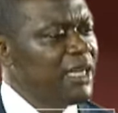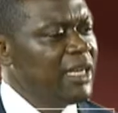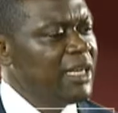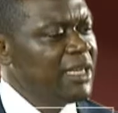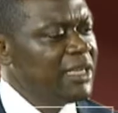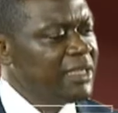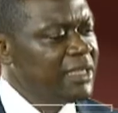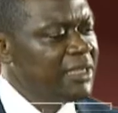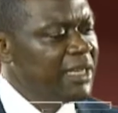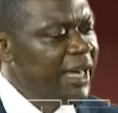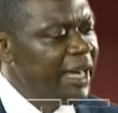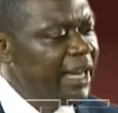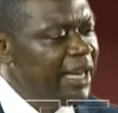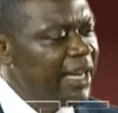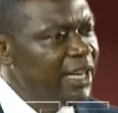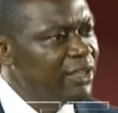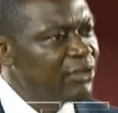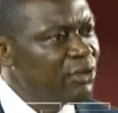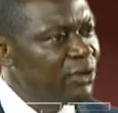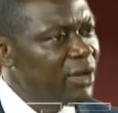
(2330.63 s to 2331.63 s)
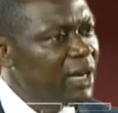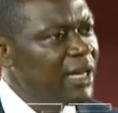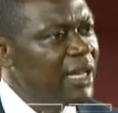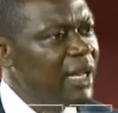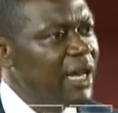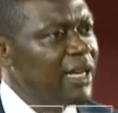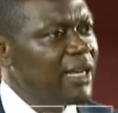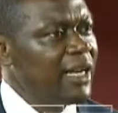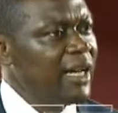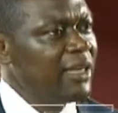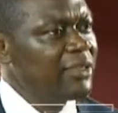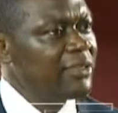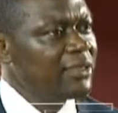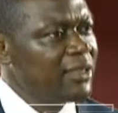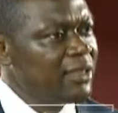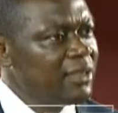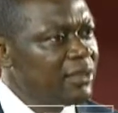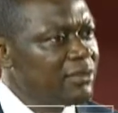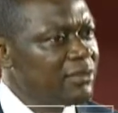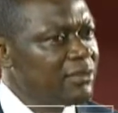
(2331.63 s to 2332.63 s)
the Electoral Act has
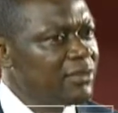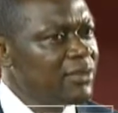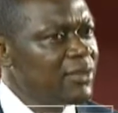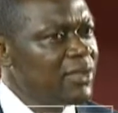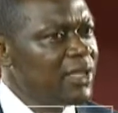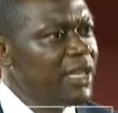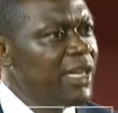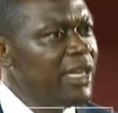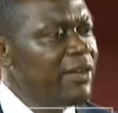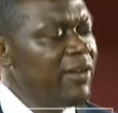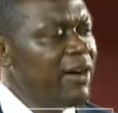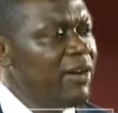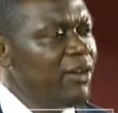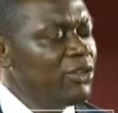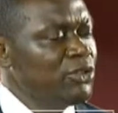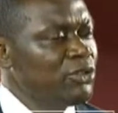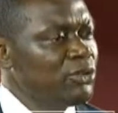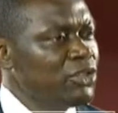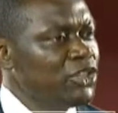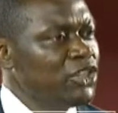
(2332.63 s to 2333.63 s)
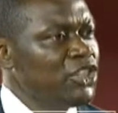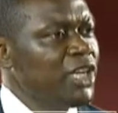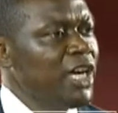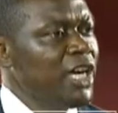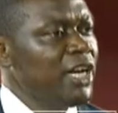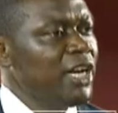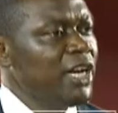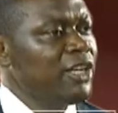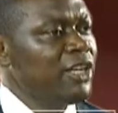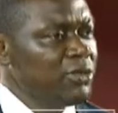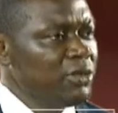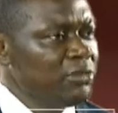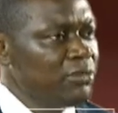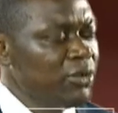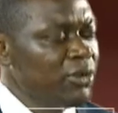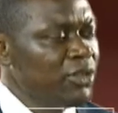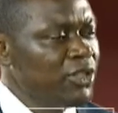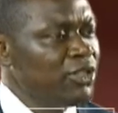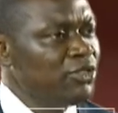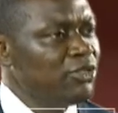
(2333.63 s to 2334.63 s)
come. If our judiciary should be
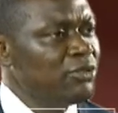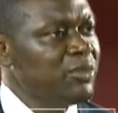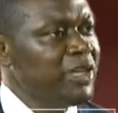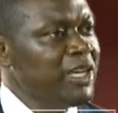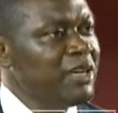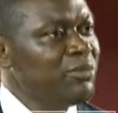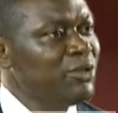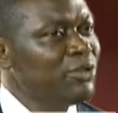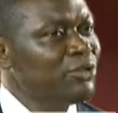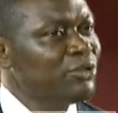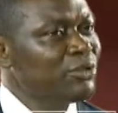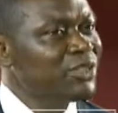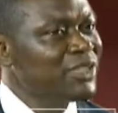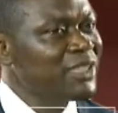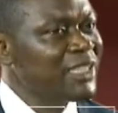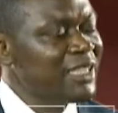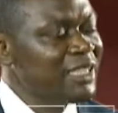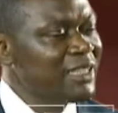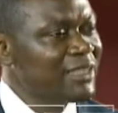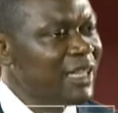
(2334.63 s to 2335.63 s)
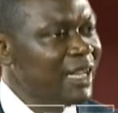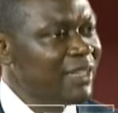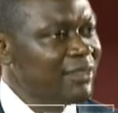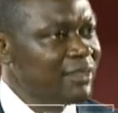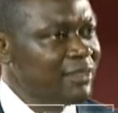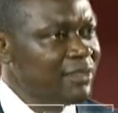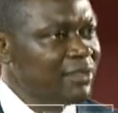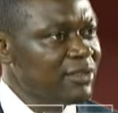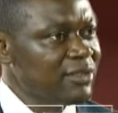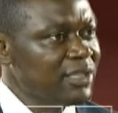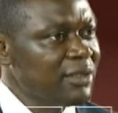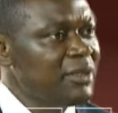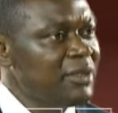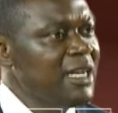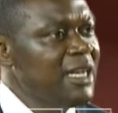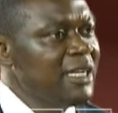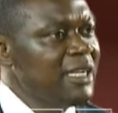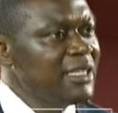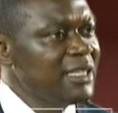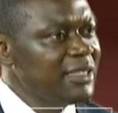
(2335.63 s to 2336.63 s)
bold, it should be able to sanitize the system.
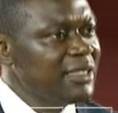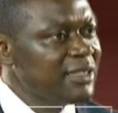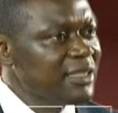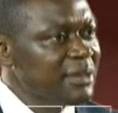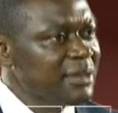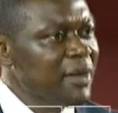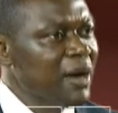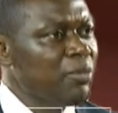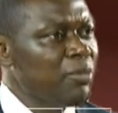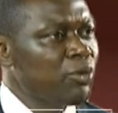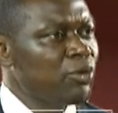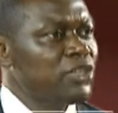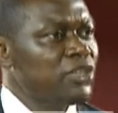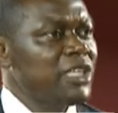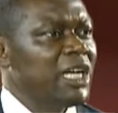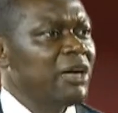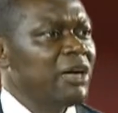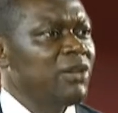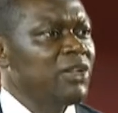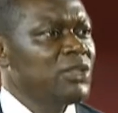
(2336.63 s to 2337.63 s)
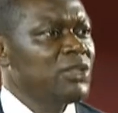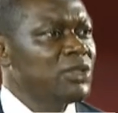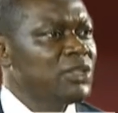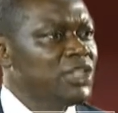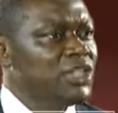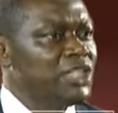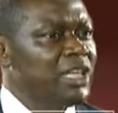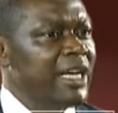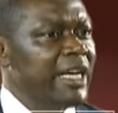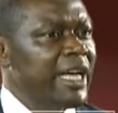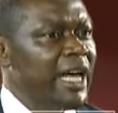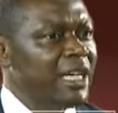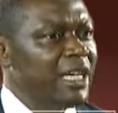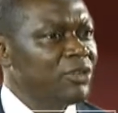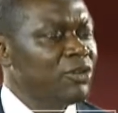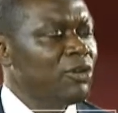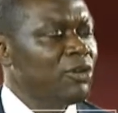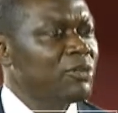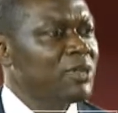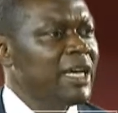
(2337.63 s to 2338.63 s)
The same approach that our judiciary
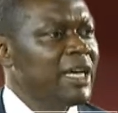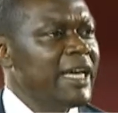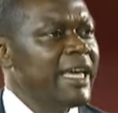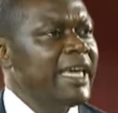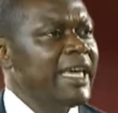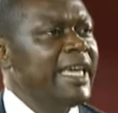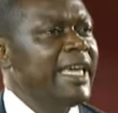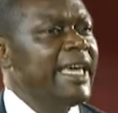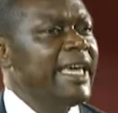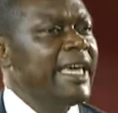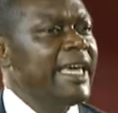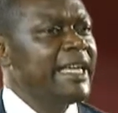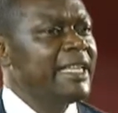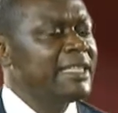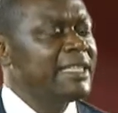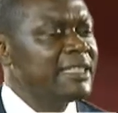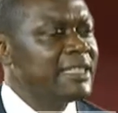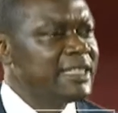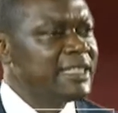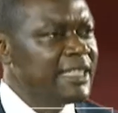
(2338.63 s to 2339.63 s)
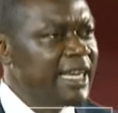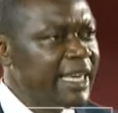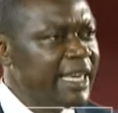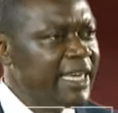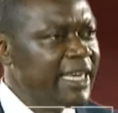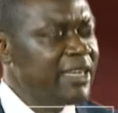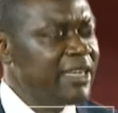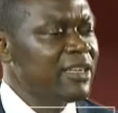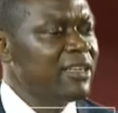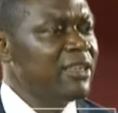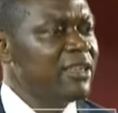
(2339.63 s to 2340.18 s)
adopt in checking